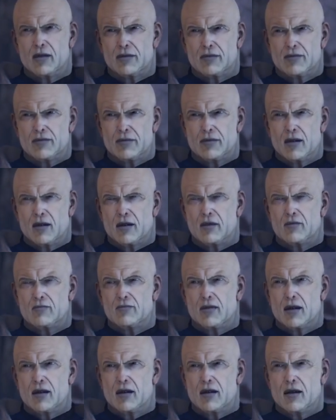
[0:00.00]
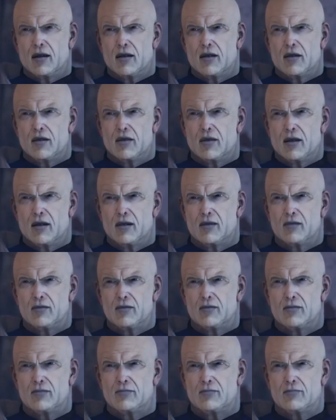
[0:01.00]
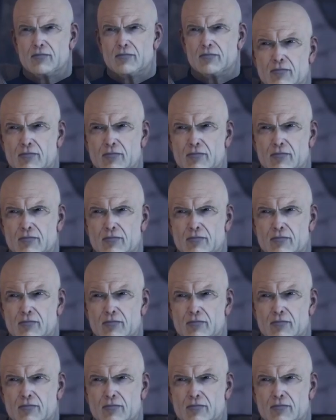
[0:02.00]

What is it that you want, Jax?